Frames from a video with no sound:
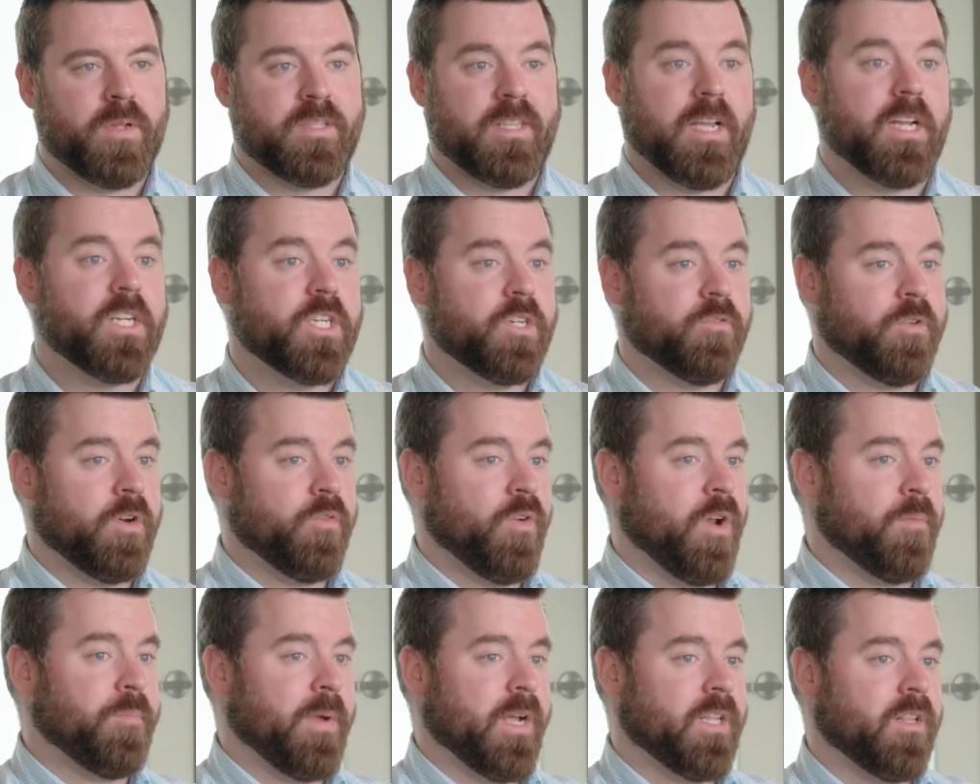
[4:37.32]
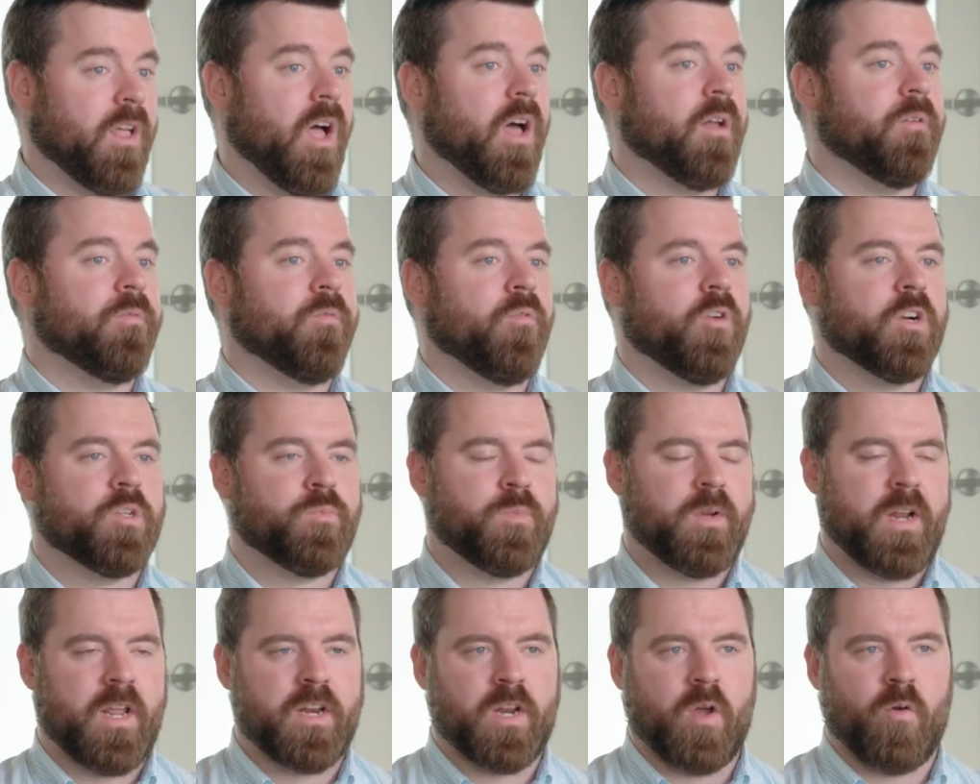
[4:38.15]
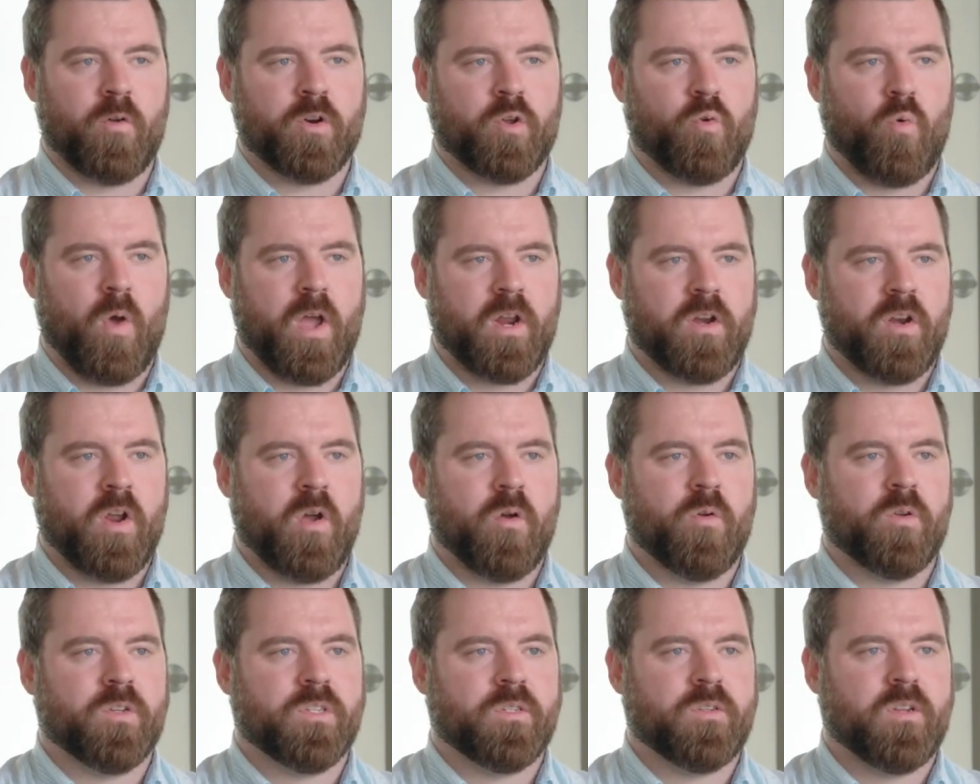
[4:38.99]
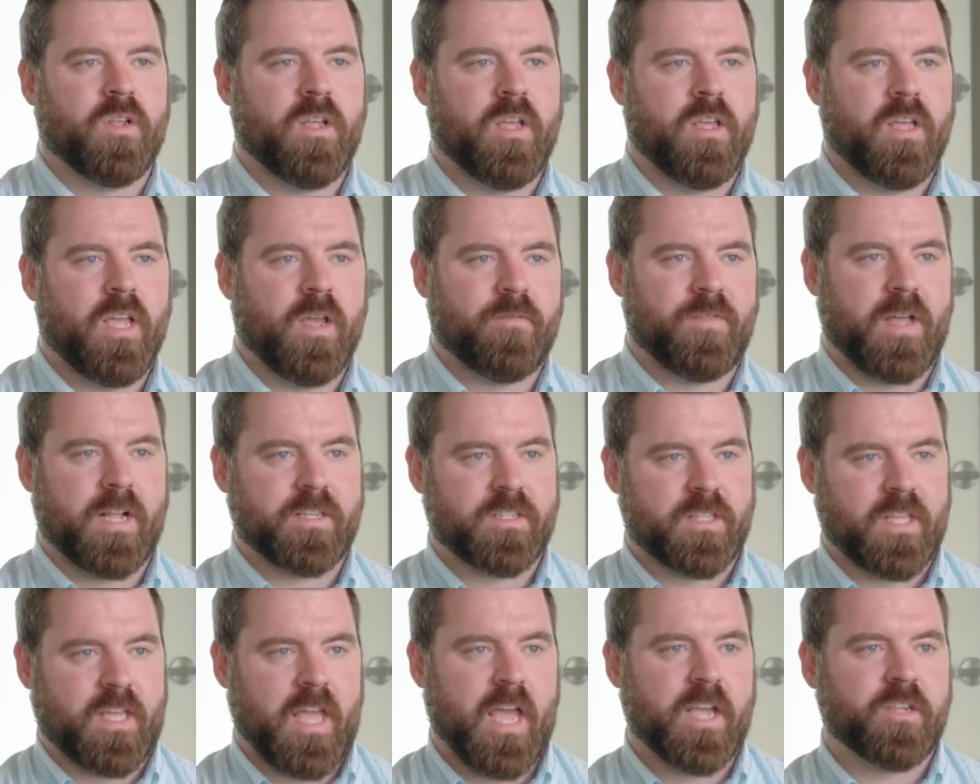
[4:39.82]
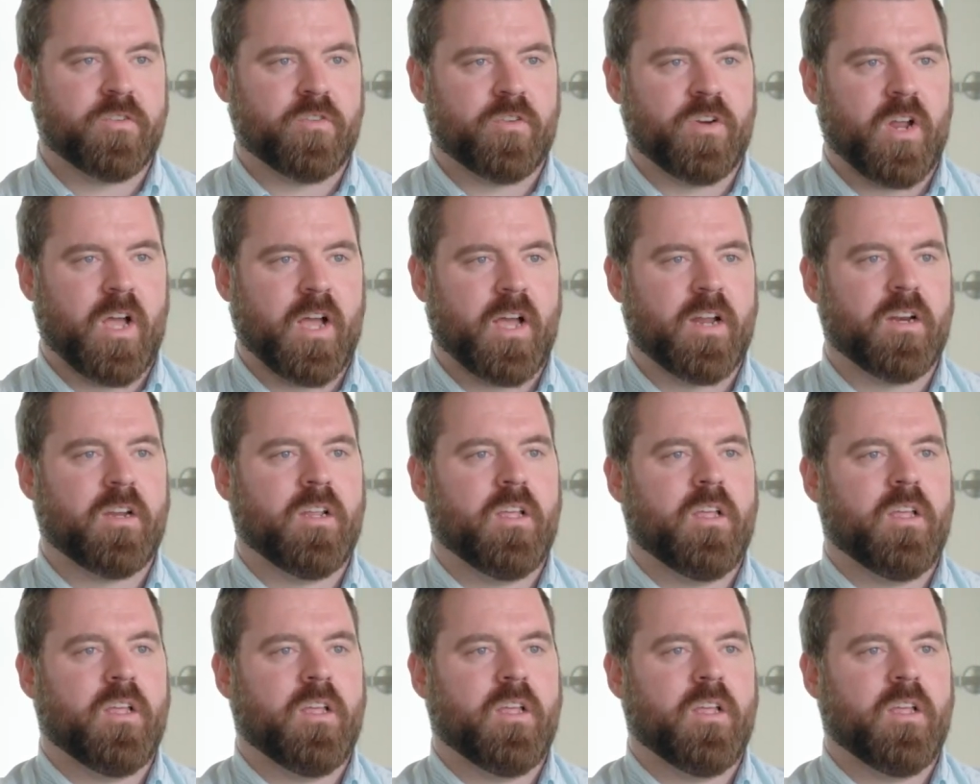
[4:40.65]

potentially run by law enforcement and no one quite knows if that's the case or not,